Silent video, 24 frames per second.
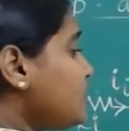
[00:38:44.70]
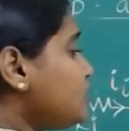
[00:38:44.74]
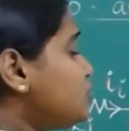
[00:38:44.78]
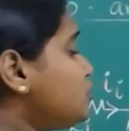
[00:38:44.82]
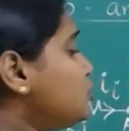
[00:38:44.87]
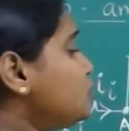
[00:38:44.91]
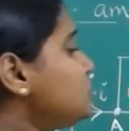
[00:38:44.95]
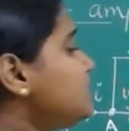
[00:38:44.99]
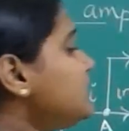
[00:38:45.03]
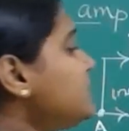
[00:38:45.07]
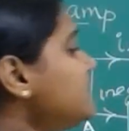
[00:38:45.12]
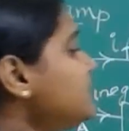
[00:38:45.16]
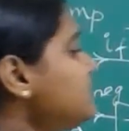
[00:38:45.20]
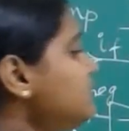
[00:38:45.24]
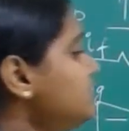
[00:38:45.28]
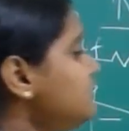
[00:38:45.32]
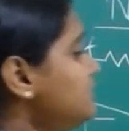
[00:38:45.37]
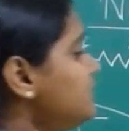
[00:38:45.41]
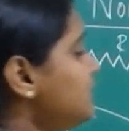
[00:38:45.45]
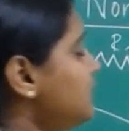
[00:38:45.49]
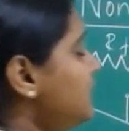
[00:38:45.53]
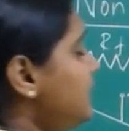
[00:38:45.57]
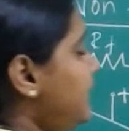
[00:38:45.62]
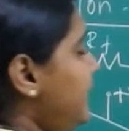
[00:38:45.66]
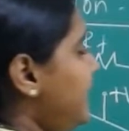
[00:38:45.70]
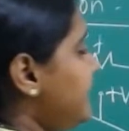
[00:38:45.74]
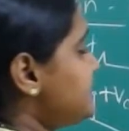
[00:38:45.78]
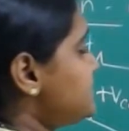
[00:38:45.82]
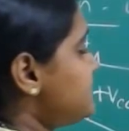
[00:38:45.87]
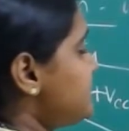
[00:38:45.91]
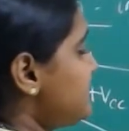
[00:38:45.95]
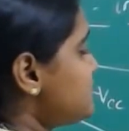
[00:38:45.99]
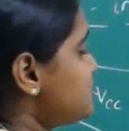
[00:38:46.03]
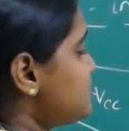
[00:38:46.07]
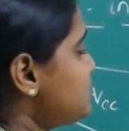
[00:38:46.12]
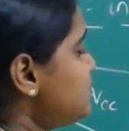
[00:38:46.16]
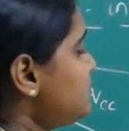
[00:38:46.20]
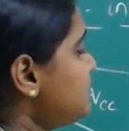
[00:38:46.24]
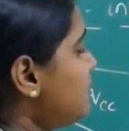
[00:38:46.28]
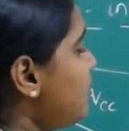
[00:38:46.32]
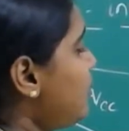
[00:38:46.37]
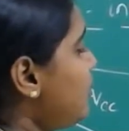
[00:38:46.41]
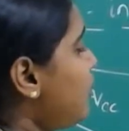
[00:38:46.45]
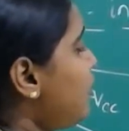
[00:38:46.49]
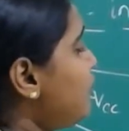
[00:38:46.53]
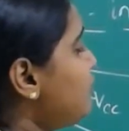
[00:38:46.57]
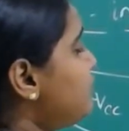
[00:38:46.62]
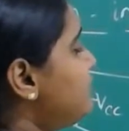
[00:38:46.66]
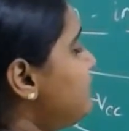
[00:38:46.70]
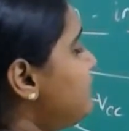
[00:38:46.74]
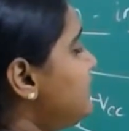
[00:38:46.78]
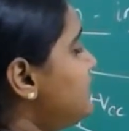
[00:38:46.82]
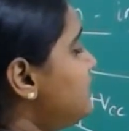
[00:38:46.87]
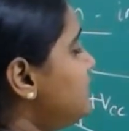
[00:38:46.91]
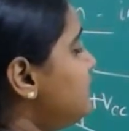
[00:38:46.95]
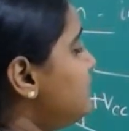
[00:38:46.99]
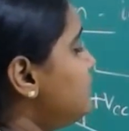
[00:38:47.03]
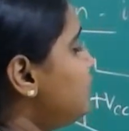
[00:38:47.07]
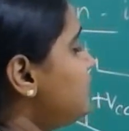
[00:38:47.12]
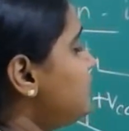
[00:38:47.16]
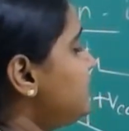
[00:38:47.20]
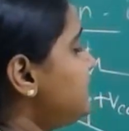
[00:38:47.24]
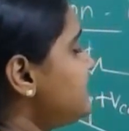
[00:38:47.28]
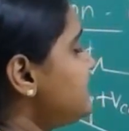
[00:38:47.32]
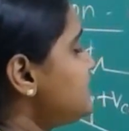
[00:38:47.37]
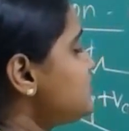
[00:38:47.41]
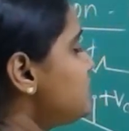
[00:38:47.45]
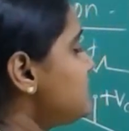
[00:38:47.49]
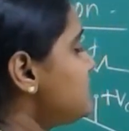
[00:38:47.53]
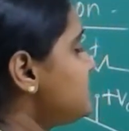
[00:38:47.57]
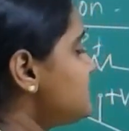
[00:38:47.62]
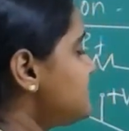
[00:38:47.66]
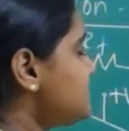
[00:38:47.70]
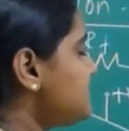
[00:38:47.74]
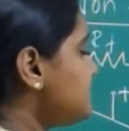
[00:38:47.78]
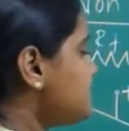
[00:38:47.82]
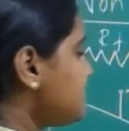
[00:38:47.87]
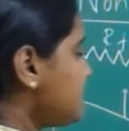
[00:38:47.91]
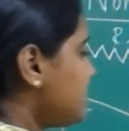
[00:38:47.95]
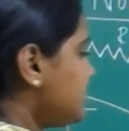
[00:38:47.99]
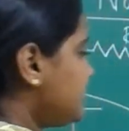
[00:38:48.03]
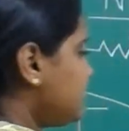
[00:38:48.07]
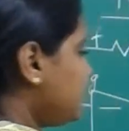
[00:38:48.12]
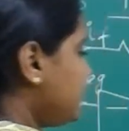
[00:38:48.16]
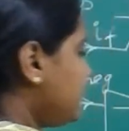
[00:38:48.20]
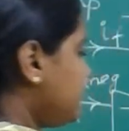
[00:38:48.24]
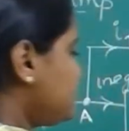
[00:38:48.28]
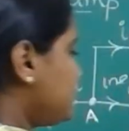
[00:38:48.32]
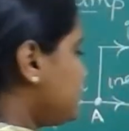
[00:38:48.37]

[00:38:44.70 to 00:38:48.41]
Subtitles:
to the expression of voltage versus otherwise